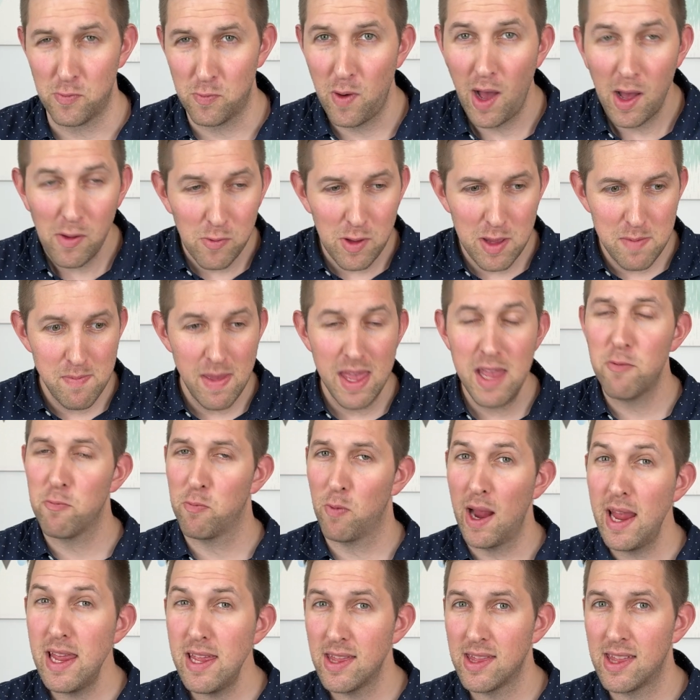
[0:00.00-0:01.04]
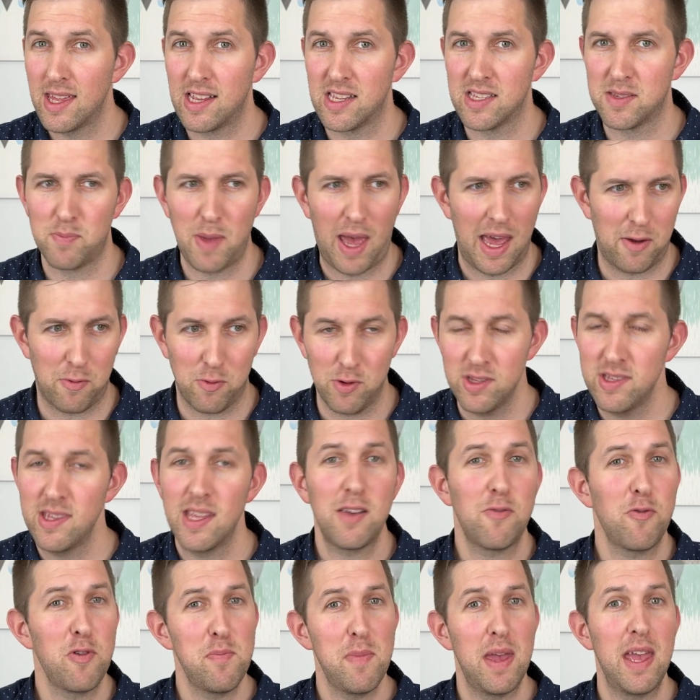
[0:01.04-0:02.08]
While we may write things backwards,
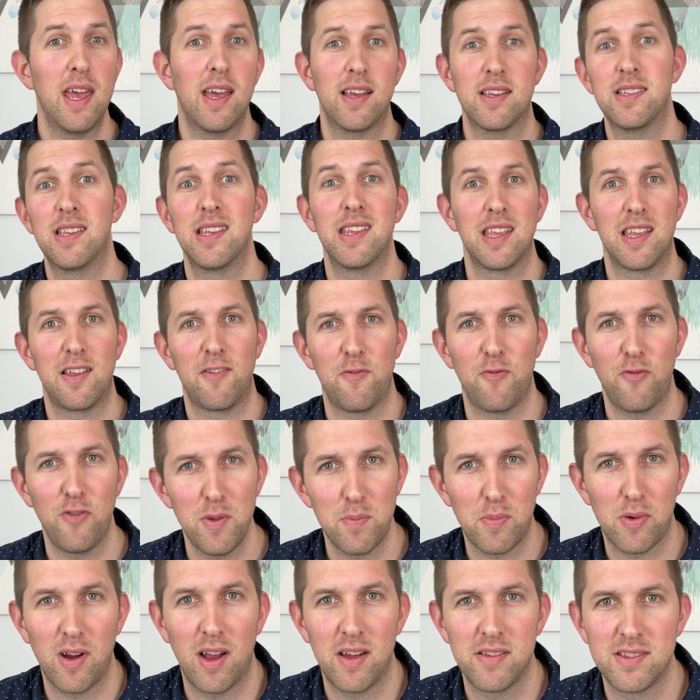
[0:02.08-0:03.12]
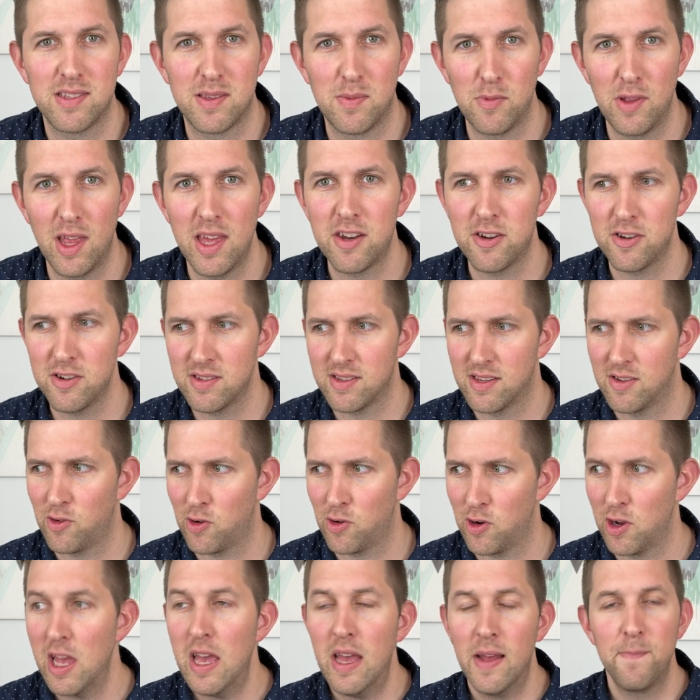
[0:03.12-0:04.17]
like we may accidentally flip around some letters
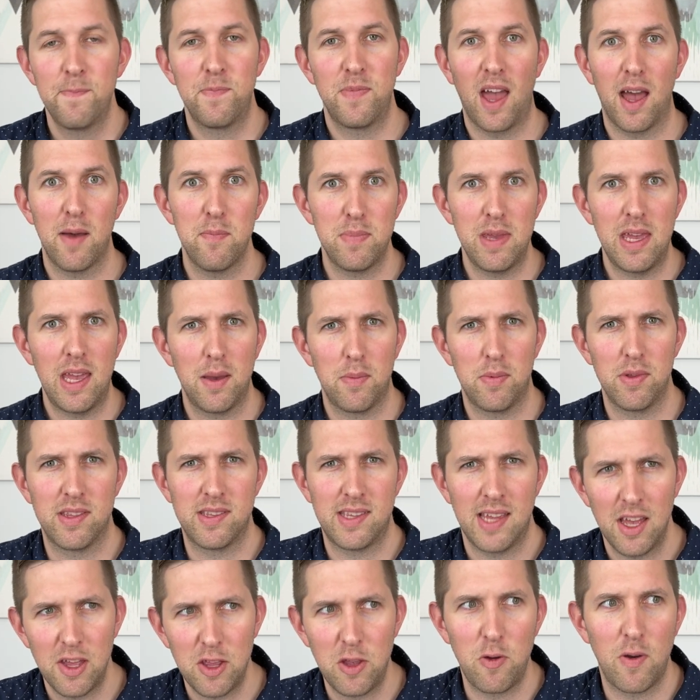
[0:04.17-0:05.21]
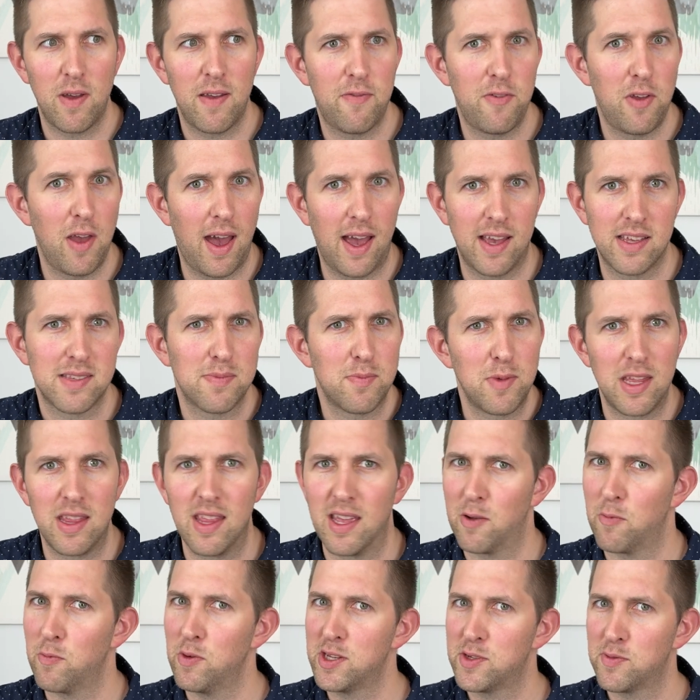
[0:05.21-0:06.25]
or not be able to tell you if you ask me
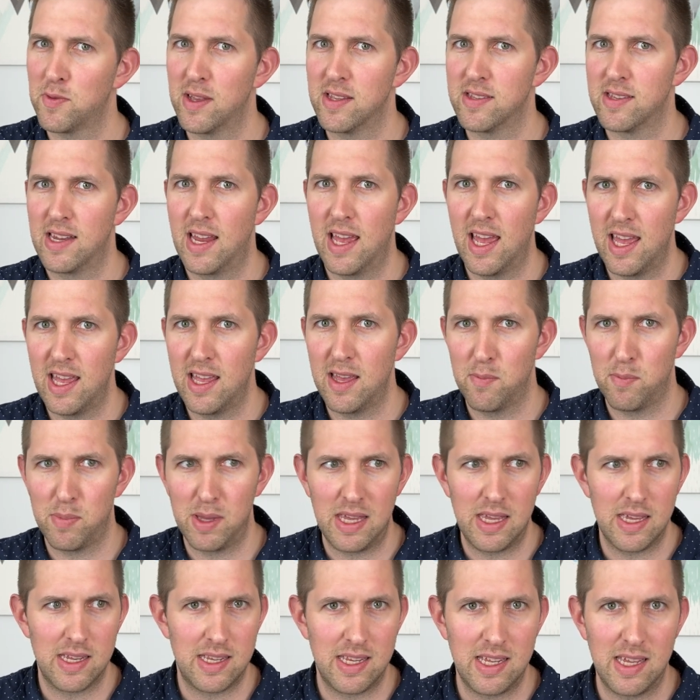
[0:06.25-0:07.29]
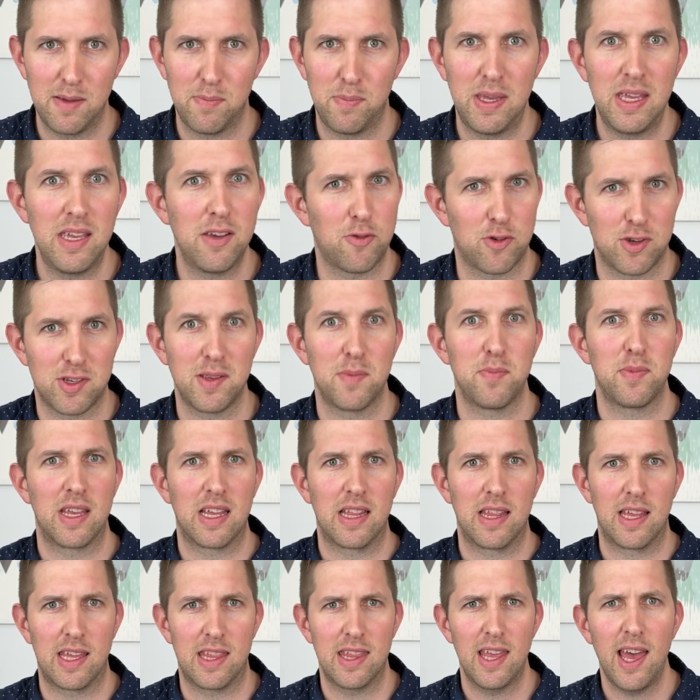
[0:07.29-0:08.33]
like which way's an A, a B, a D, a P, or something
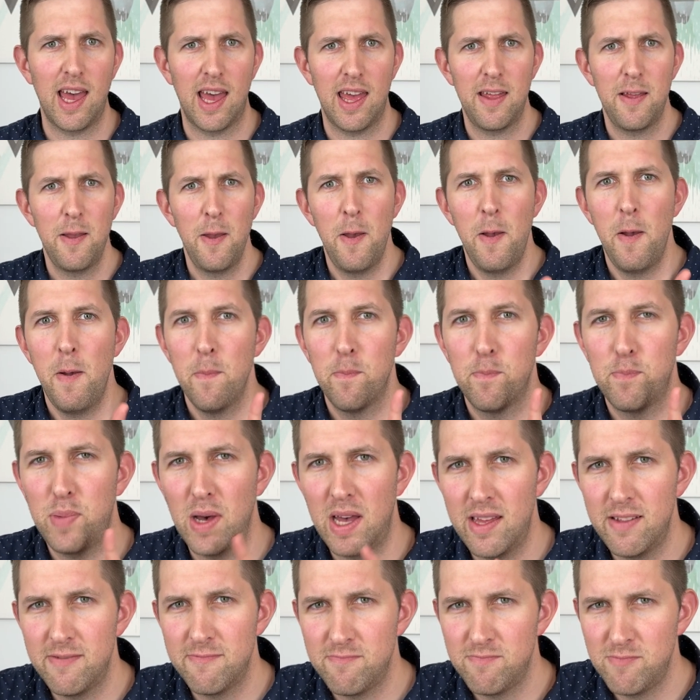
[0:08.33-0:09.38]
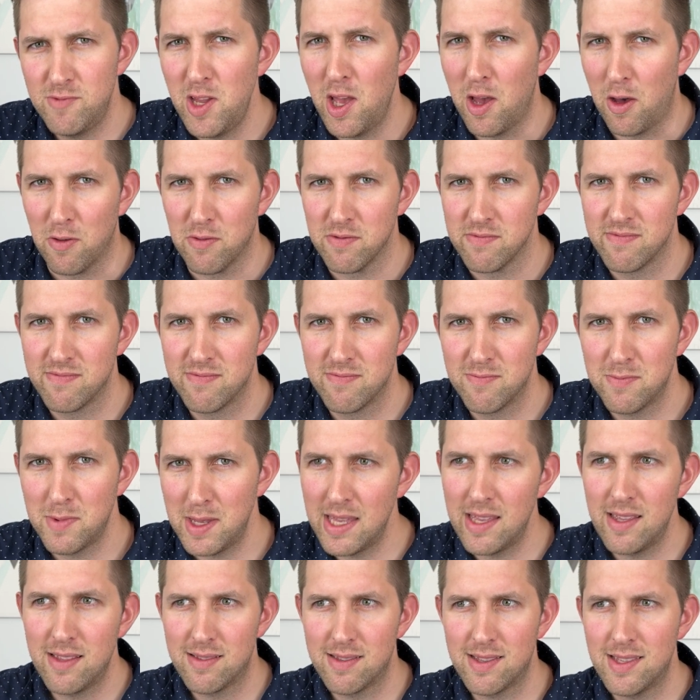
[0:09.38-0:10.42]
like that. But no,
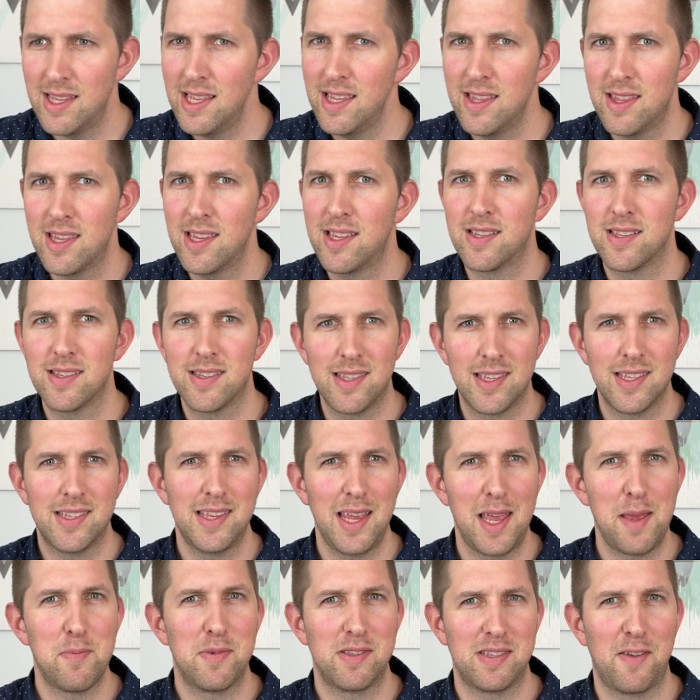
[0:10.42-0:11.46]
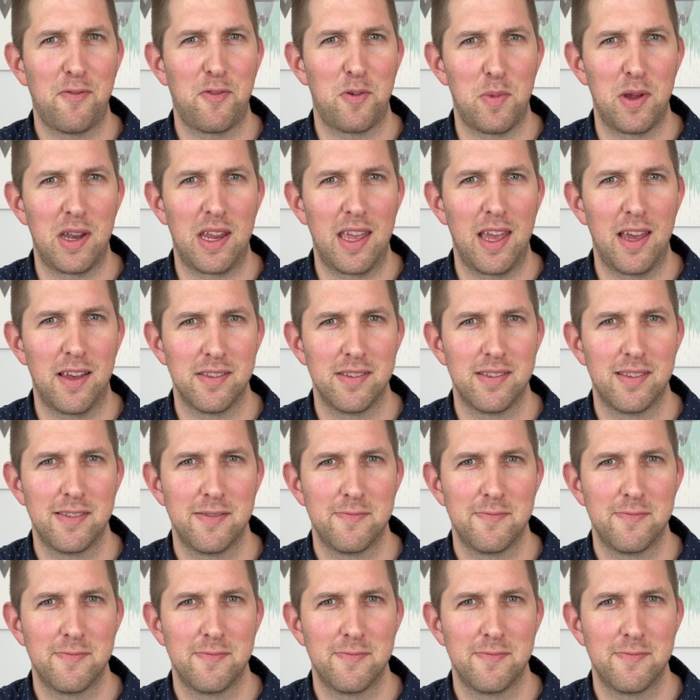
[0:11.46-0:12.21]
we see things the same as everybody else.